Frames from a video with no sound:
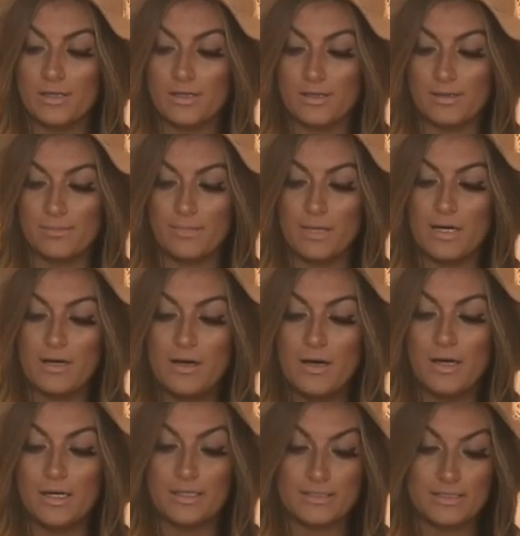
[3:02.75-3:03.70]
um,
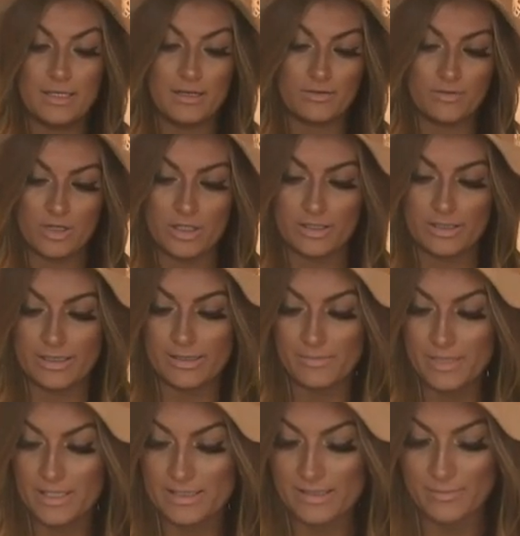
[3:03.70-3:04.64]
a ton of garlic
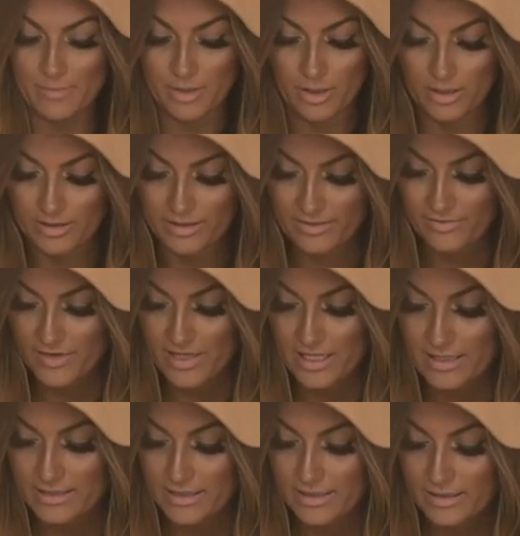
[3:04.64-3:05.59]
in because I'm a garlic
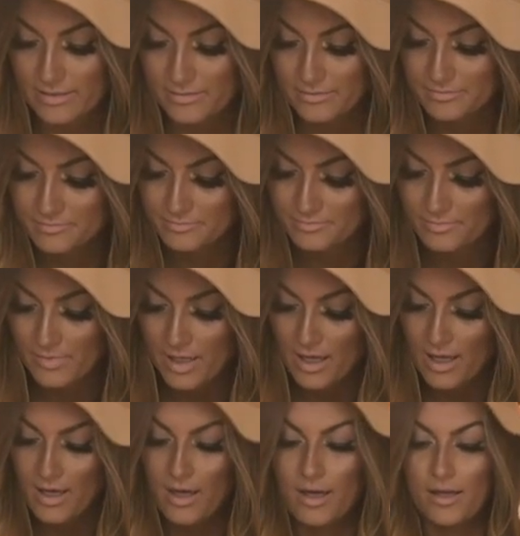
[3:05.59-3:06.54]
fiend.
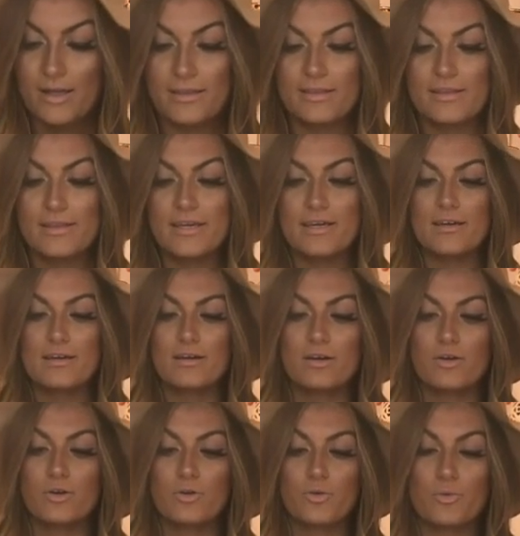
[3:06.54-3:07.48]
The
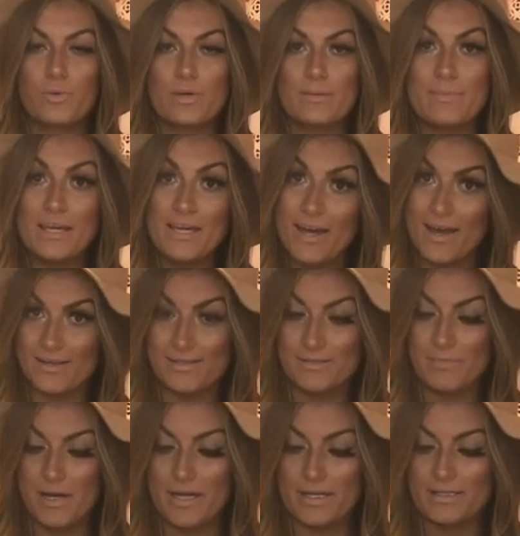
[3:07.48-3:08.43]
creamy
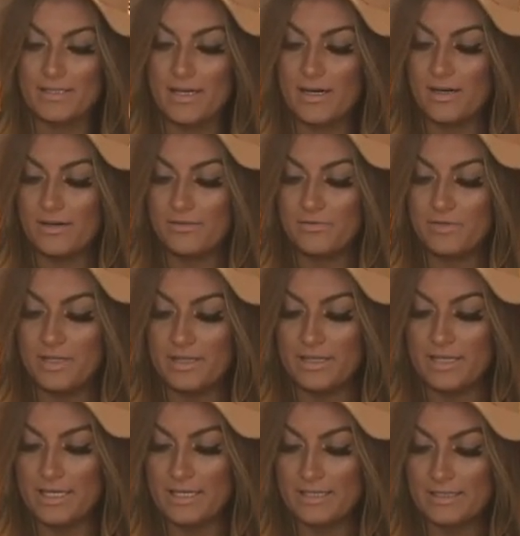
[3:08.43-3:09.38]
aspect of
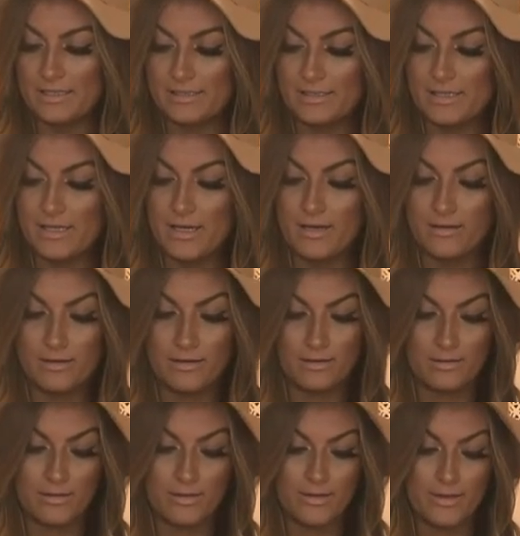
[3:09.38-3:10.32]
this,
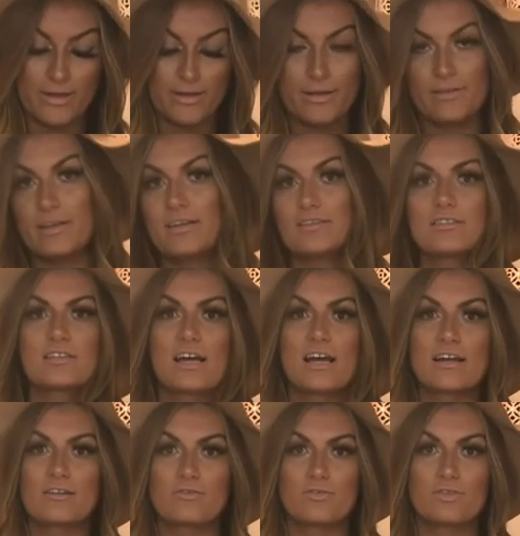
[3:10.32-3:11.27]
the
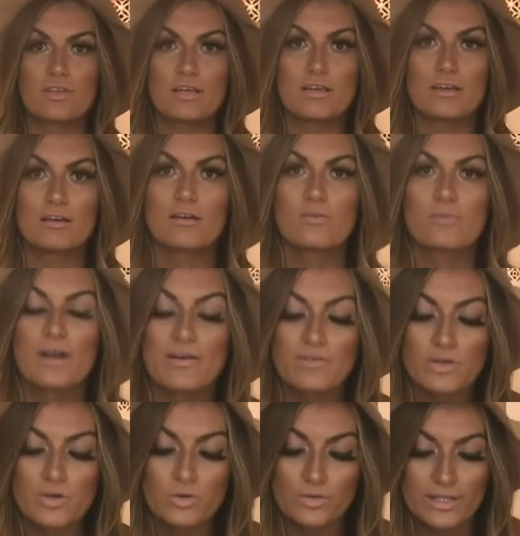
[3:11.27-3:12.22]
inside of the
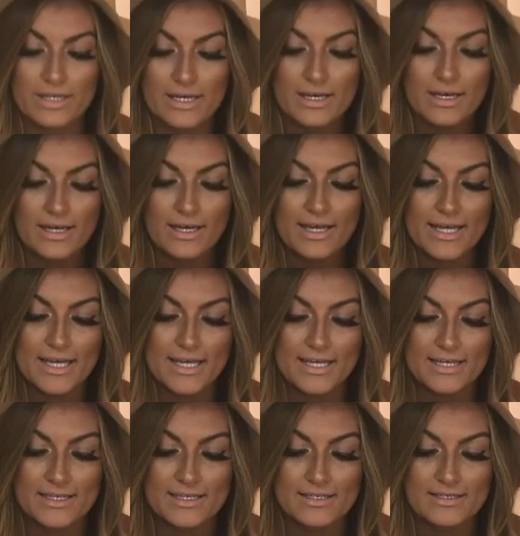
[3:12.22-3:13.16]
ravioli,
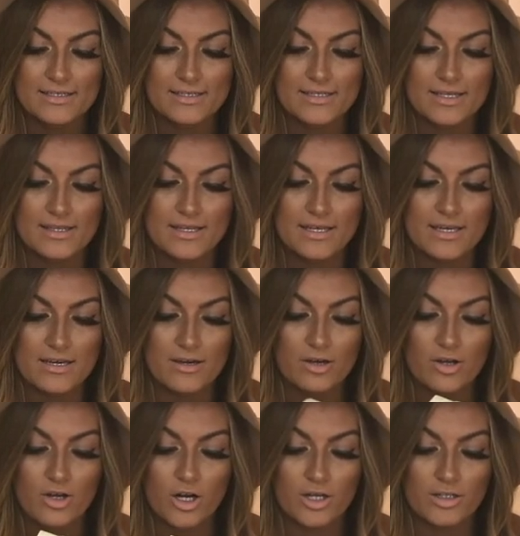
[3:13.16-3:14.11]
is the
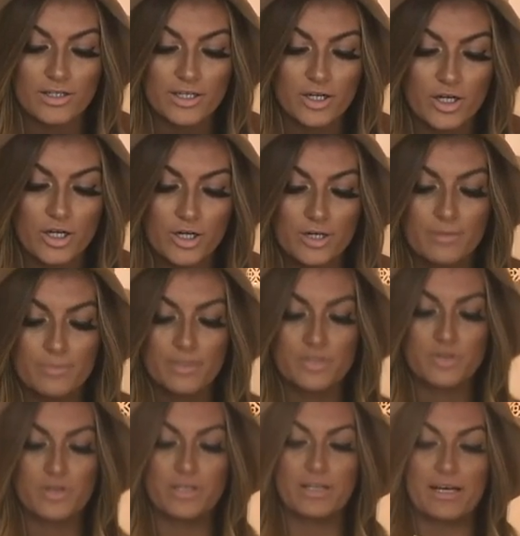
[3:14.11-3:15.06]
garlic herb
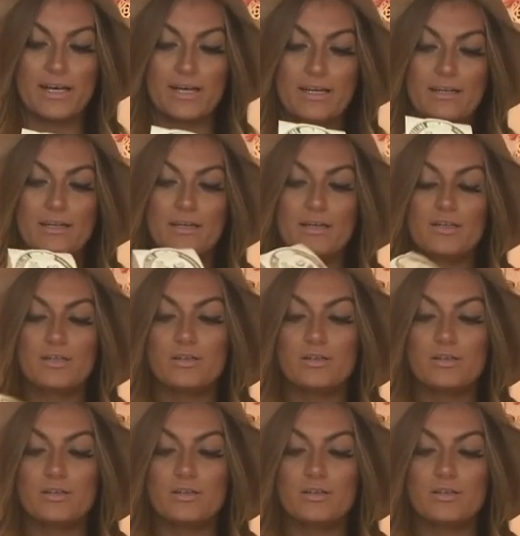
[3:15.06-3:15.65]
Treeline